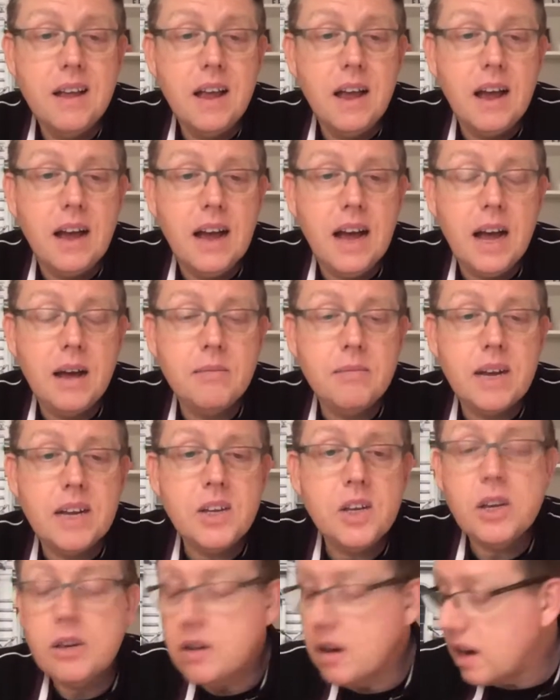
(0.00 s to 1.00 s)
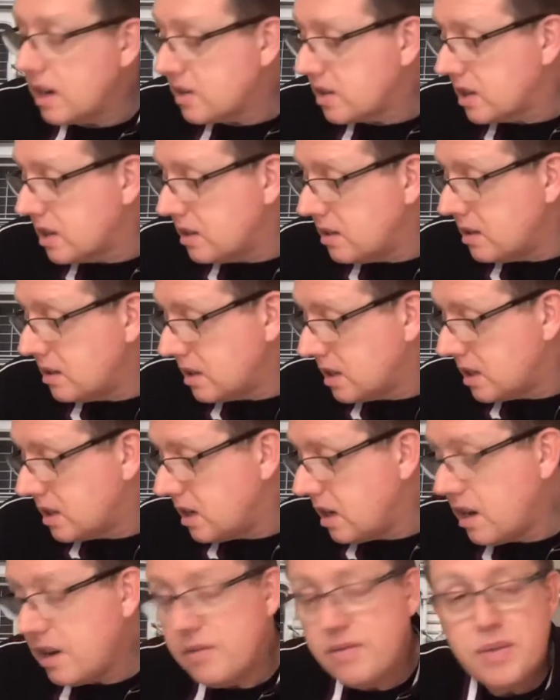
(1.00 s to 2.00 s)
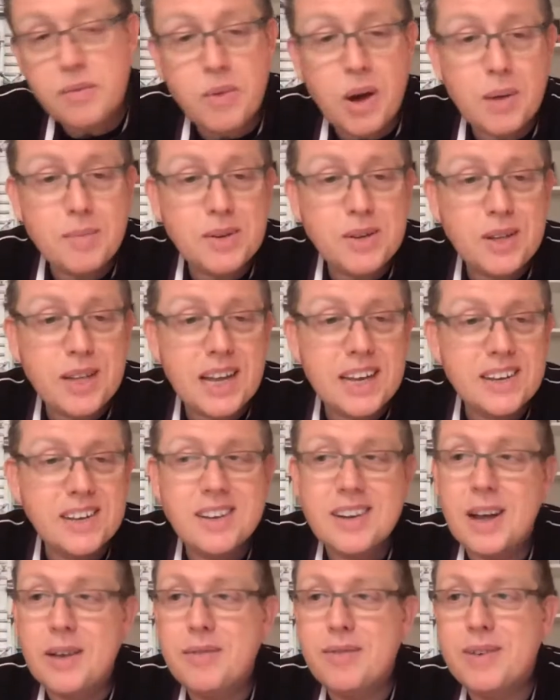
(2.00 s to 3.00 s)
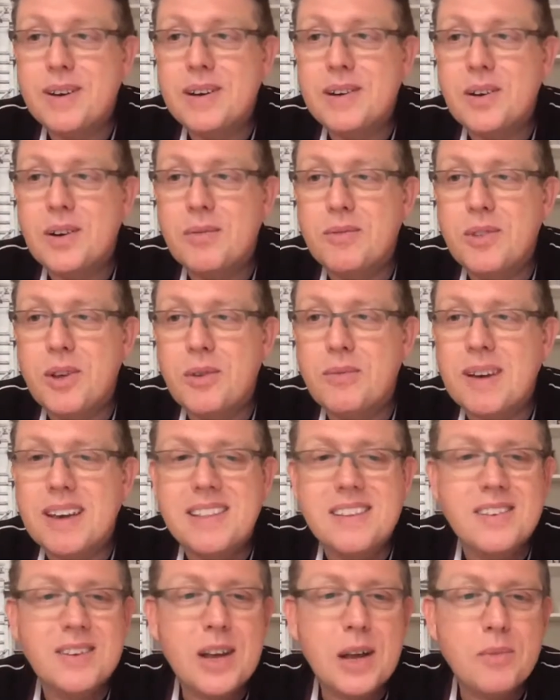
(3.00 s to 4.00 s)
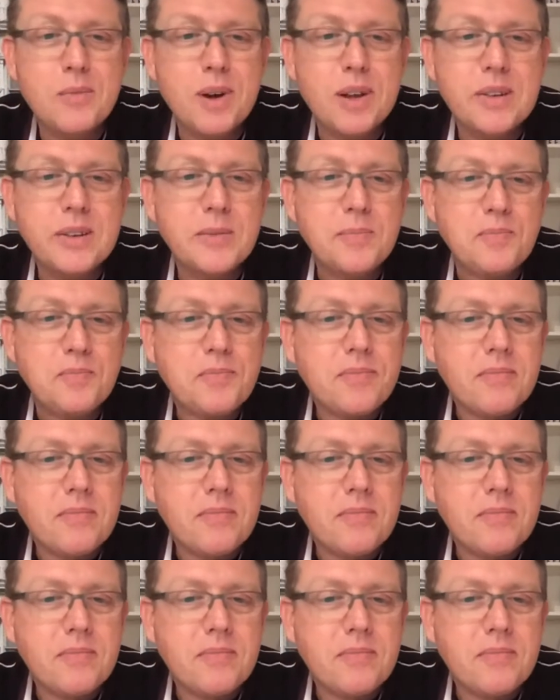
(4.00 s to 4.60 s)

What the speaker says: And you guys can learn from my mistakes and hopefully not make the same ones.